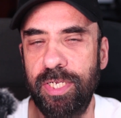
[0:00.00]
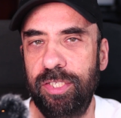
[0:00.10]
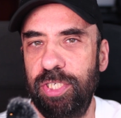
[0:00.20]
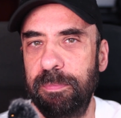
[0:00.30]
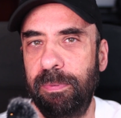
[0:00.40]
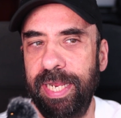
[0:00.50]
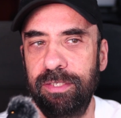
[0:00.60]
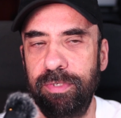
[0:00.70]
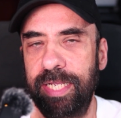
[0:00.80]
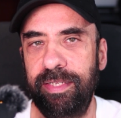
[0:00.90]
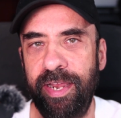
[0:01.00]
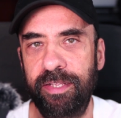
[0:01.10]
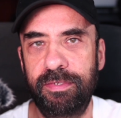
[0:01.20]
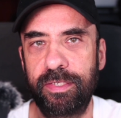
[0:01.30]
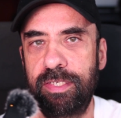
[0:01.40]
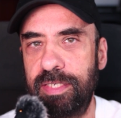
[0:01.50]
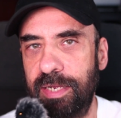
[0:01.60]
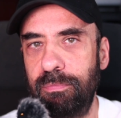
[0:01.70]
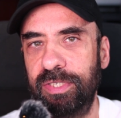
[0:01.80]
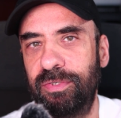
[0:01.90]
cheap lens. You can get it
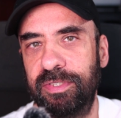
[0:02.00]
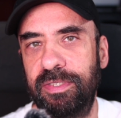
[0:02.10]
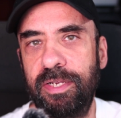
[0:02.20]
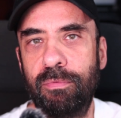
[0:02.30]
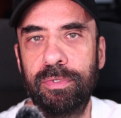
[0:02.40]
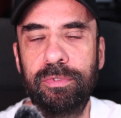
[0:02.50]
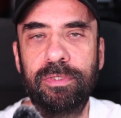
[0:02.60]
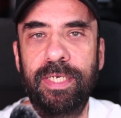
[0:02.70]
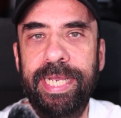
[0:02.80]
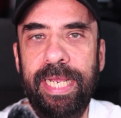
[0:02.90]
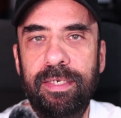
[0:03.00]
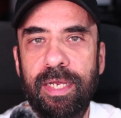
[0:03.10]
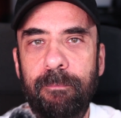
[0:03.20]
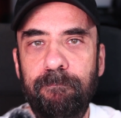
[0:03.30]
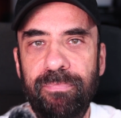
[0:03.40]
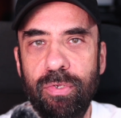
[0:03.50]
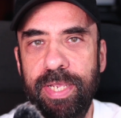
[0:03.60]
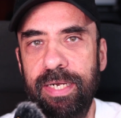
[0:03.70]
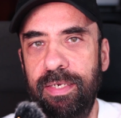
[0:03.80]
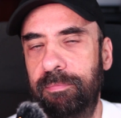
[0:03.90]
sub 100 euros, and you
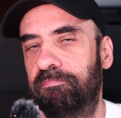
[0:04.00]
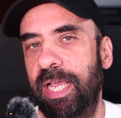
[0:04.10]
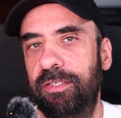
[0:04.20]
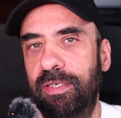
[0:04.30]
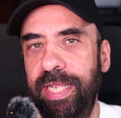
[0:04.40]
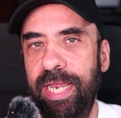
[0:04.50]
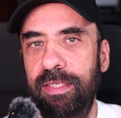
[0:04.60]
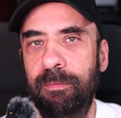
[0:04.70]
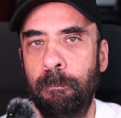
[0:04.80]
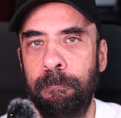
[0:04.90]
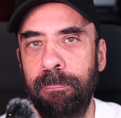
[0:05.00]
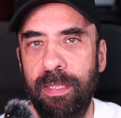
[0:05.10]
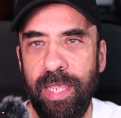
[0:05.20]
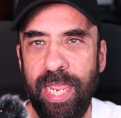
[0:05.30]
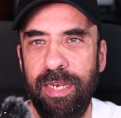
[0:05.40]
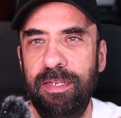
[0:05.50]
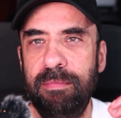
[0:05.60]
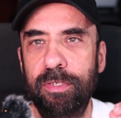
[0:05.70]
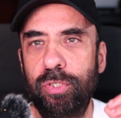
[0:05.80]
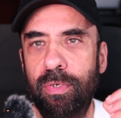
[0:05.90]
can actually get it. And the
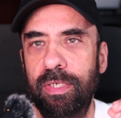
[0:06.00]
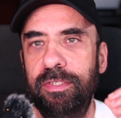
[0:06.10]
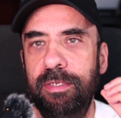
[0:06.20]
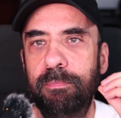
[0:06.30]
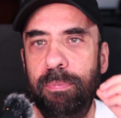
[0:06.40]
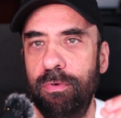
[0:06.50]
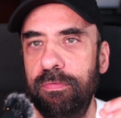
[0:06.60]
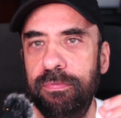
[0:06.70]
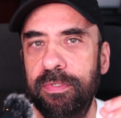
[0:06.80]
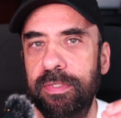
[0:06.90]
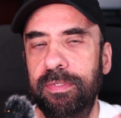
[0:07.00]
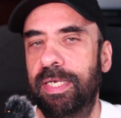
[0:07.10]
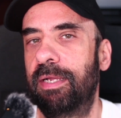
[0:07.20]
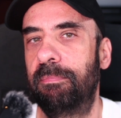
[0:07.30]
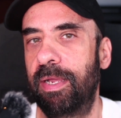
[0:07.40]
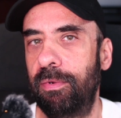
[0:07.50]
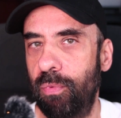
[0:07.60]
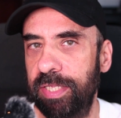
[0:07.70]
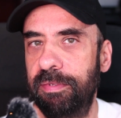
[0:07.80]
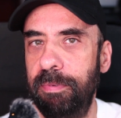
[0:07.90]
image quality improved
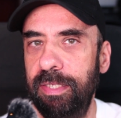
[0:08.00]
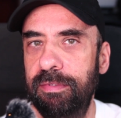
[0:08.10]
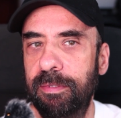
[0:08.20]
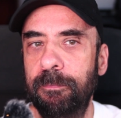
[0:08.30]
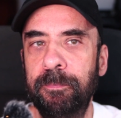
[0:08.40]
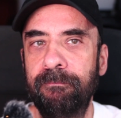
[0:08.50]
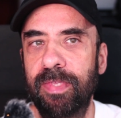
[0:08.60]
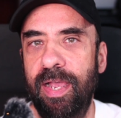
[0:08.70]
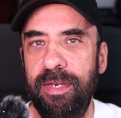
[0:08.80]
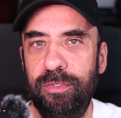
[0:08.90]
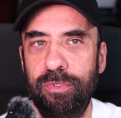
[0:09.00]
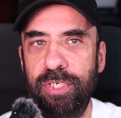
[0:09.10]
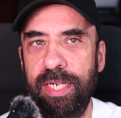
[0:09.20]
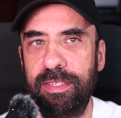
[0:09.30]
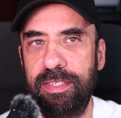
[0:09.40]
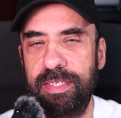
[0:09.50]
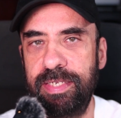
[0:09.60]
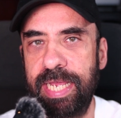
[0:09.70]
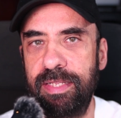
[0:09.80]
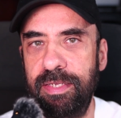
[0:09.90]
quite a bit. I need to check this
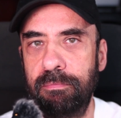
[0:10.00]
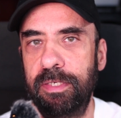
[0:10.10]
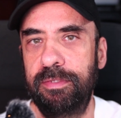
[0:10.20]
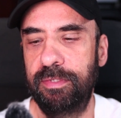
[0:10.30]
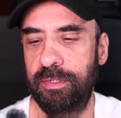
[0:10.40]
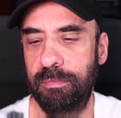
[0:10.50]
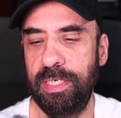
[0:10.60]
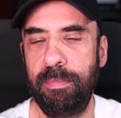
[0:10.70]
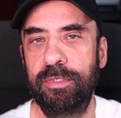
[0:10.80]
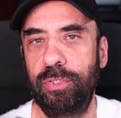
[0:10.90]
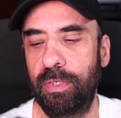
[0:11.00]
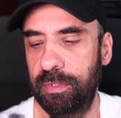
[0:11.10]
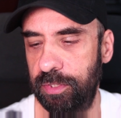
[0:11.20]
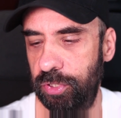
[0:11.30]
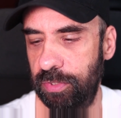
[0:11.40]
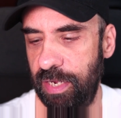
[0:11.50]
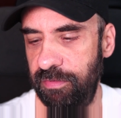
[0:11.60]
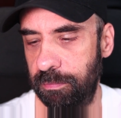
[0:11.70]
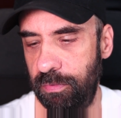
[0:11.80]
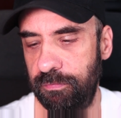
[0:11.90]
in editing, but the image quality should
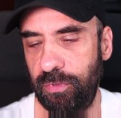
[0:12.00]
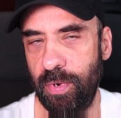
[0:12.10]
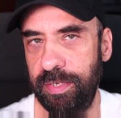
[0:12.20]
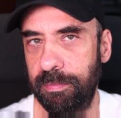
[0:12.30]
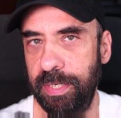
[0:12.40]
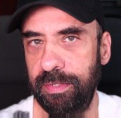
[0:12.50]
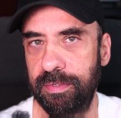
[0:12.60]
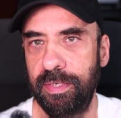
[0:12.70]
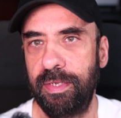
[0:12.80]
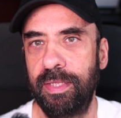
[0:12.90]
have improved quite a bit.